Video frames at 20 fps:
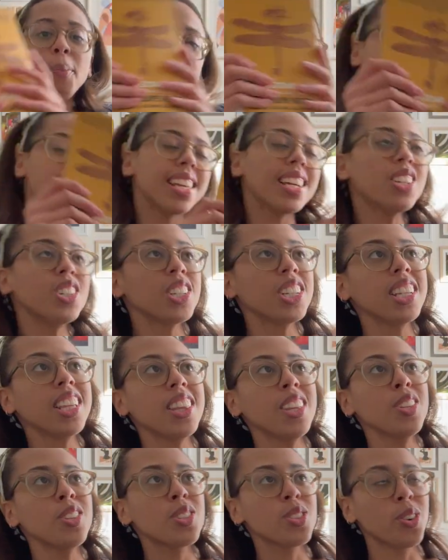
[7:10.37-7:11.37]
but essentially,
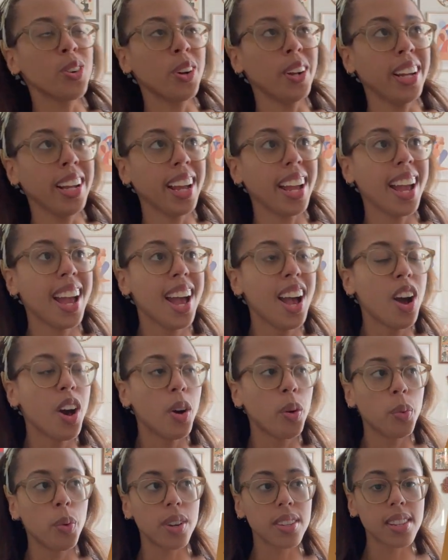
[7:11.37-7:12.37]
this story
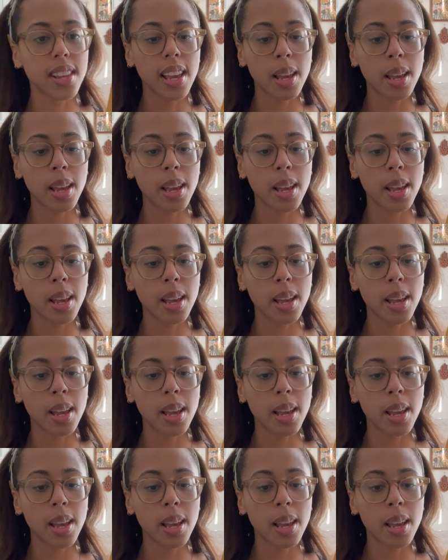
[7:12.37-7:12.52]
was